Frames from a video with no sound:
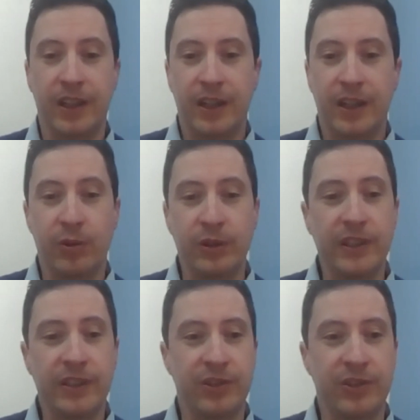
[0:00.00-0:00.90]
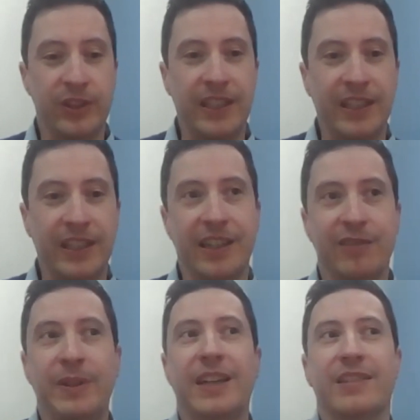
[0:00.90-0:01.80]
at Warwick, so it
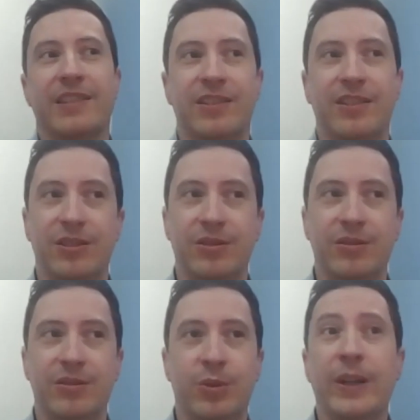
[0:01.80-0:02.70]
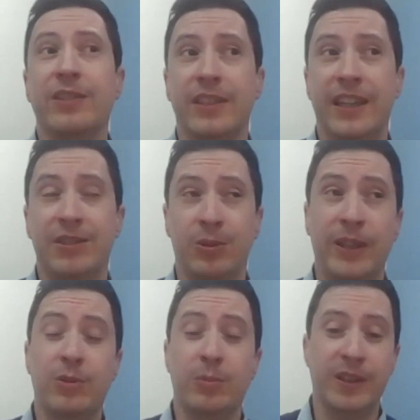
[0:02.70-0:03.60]
gave me access to
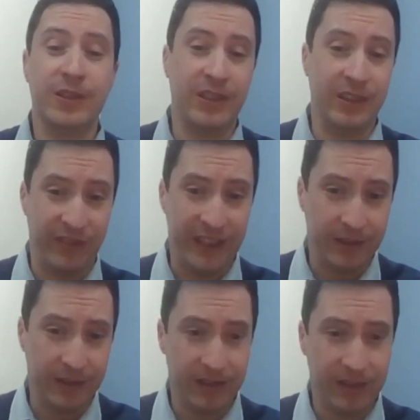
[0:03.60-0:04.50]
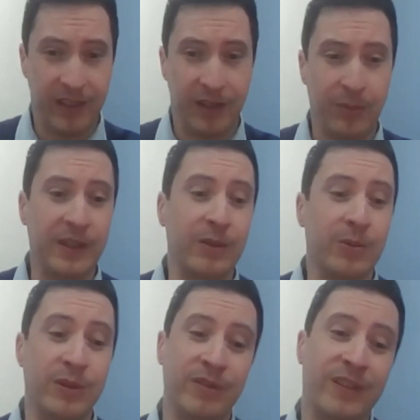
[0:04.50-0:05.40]
experts in the field that I
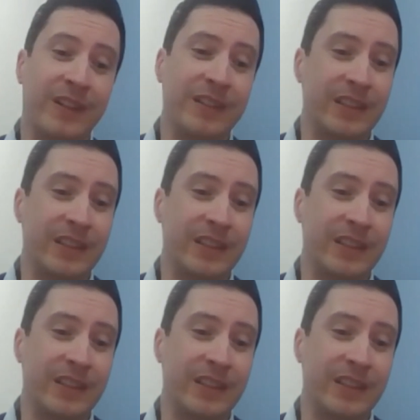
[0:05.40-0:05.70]
wouldn't have had.